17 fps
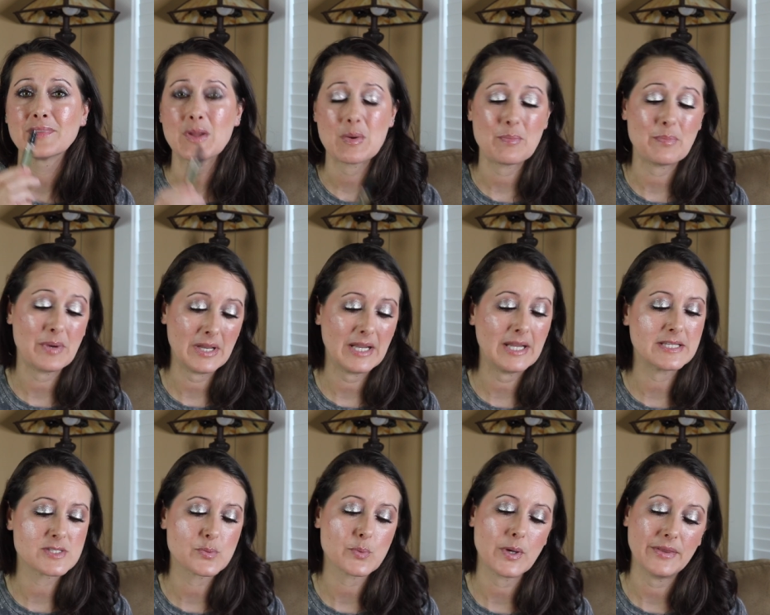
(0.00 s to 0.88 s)
but
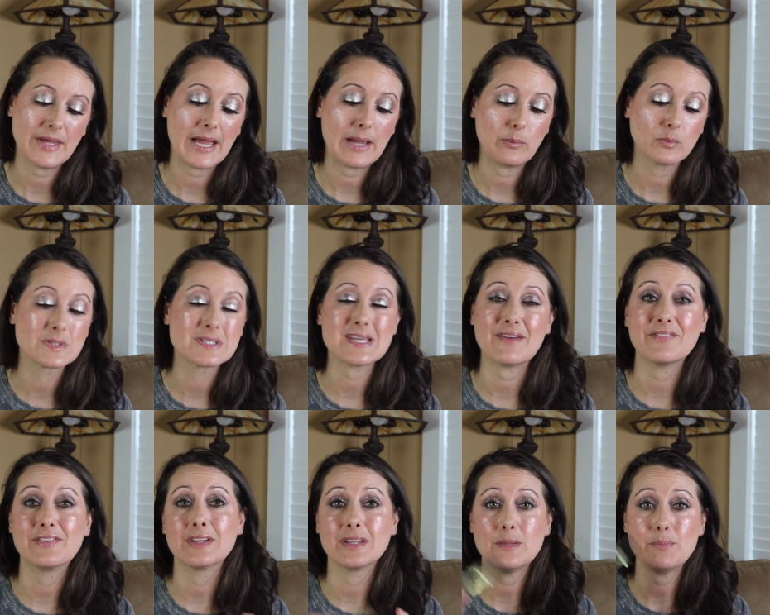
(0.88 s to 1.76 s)
it's one that I will
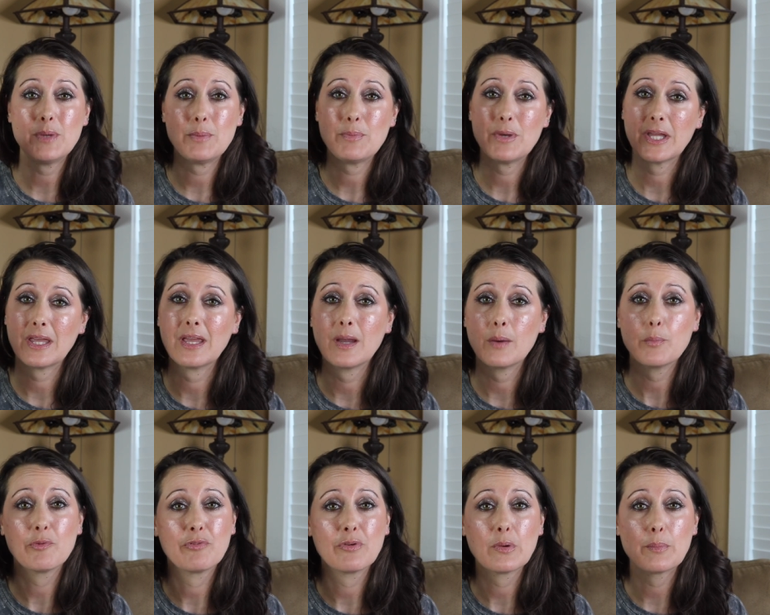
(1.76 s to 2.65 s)
definitely be picking
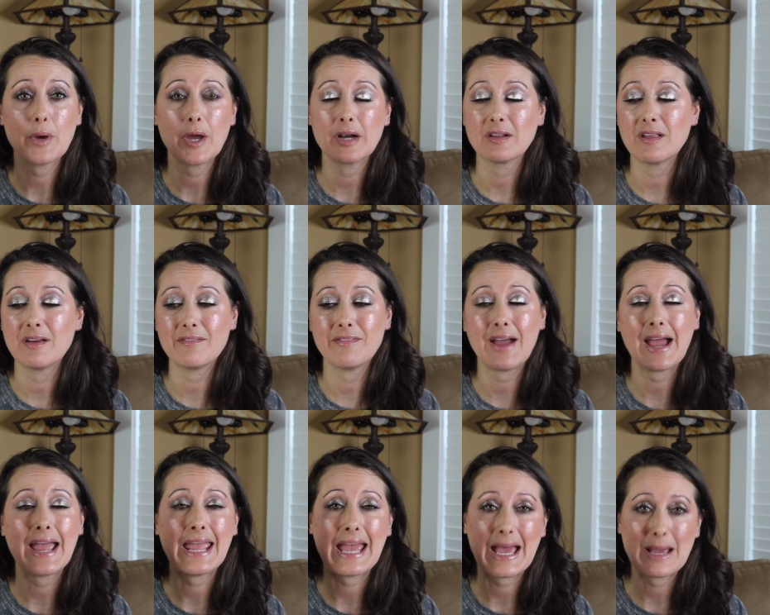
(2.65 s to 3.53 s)
up a full bottle of.
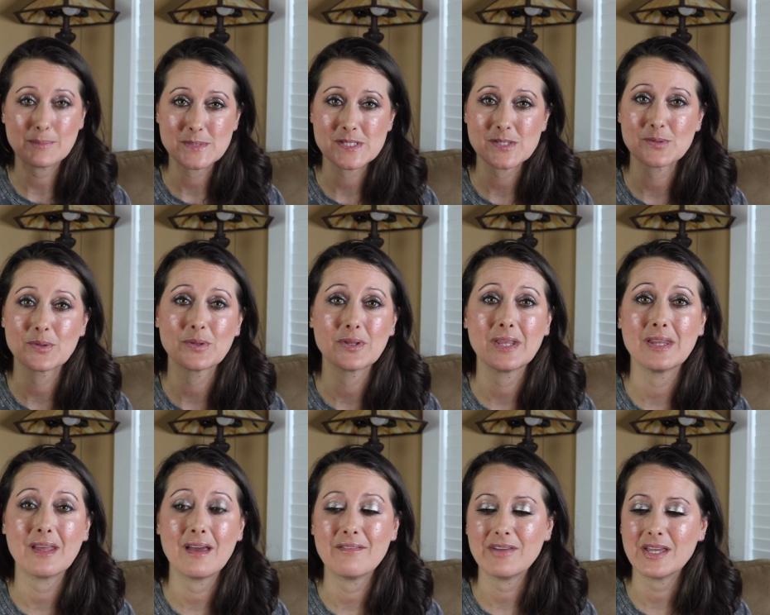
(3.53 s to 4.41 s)
I absolutely
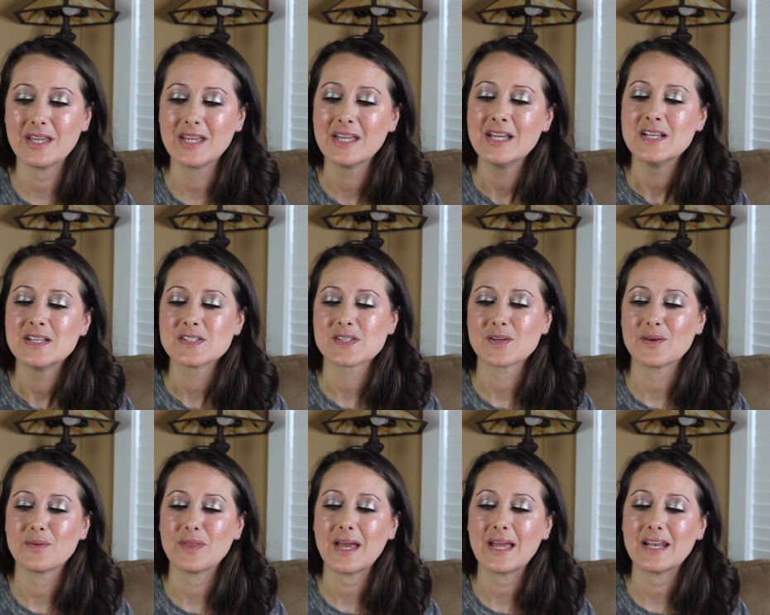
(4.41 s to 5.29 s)
love it.
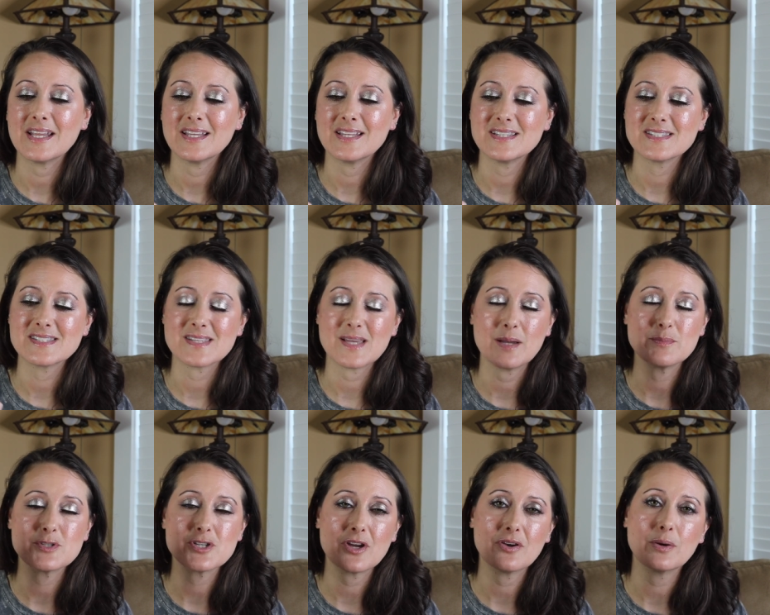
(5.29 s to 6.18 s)
So that is
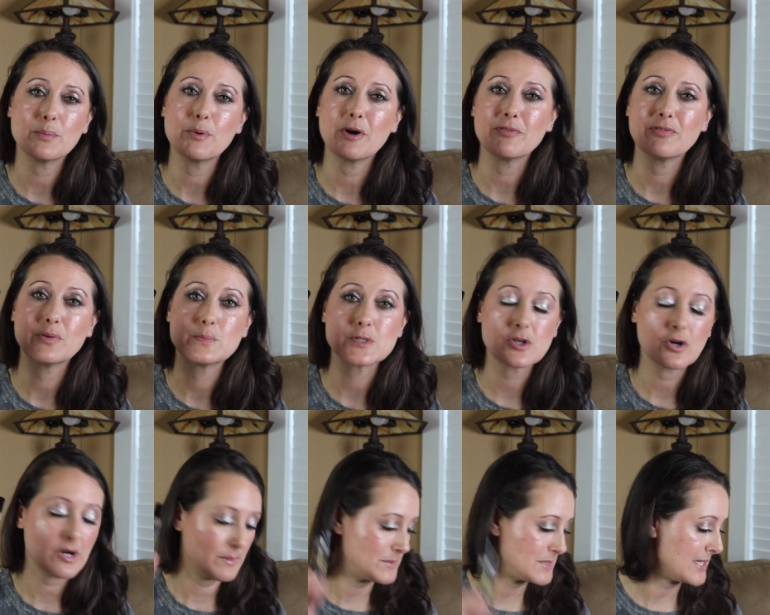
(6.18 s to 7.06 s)
um, Genre Parfums
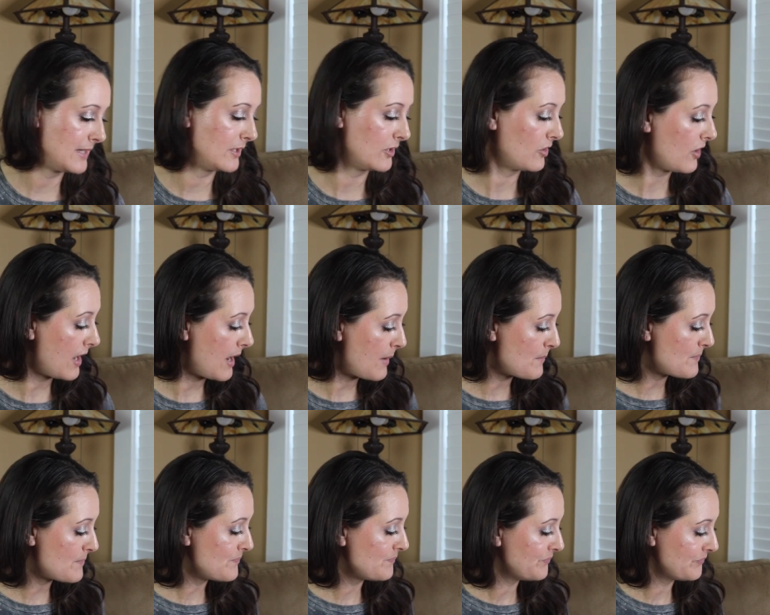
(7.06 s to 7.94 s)
Creme de la
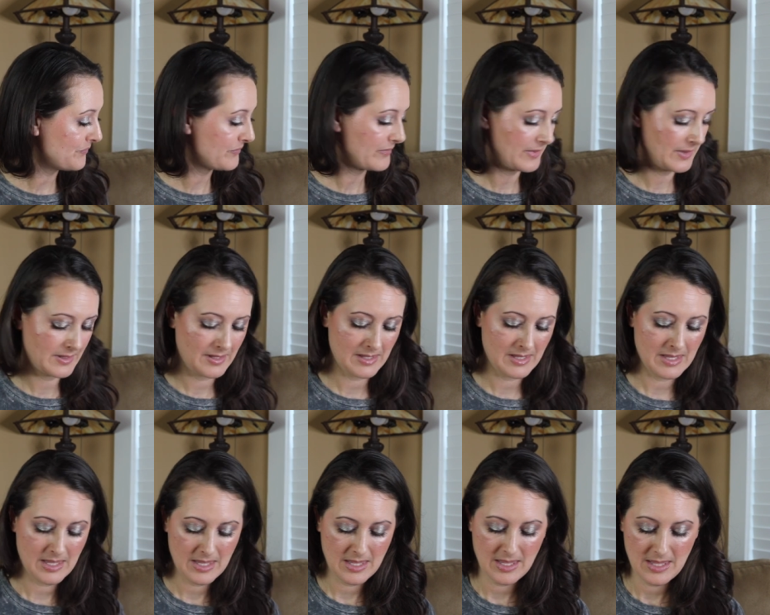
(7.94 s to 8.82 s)
Creme.
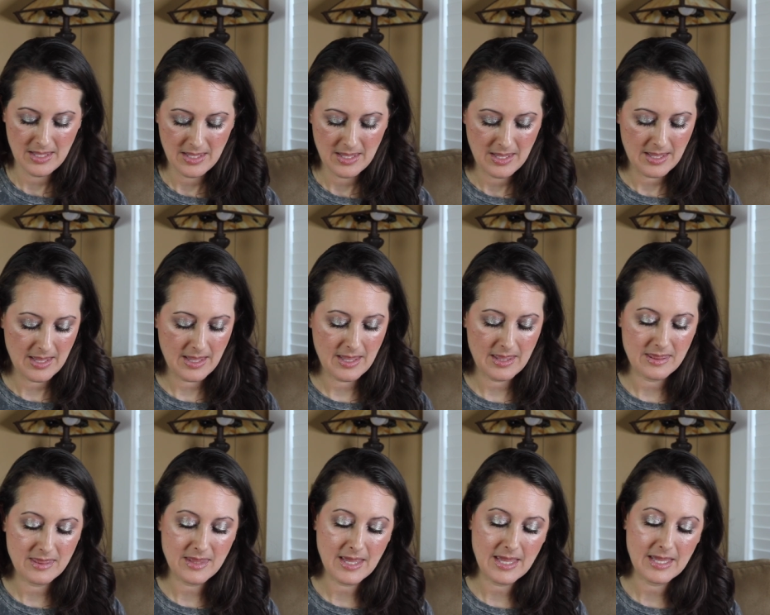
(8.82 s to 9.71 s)

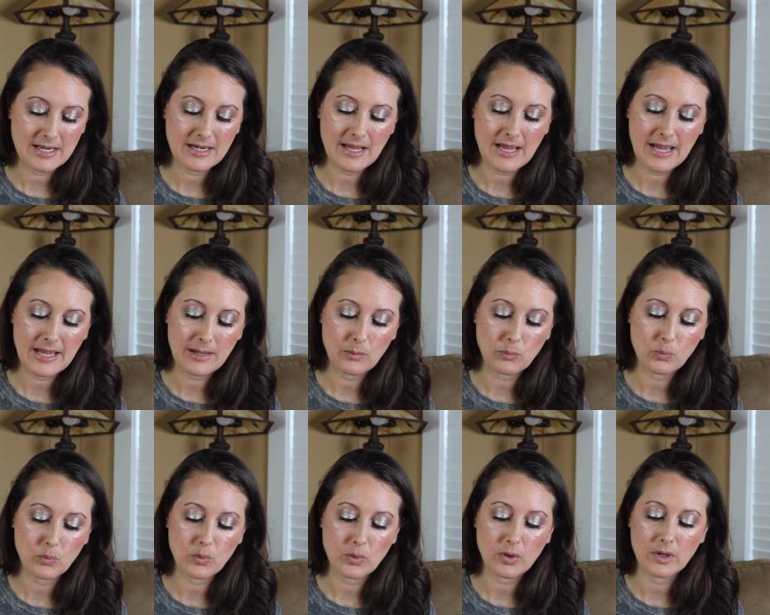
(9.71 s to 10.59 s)
And then I
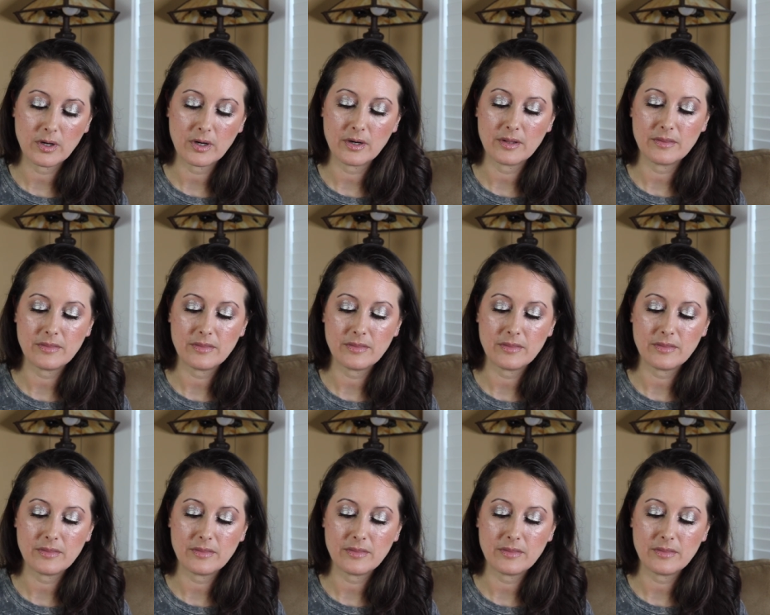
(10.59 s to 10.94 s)
wore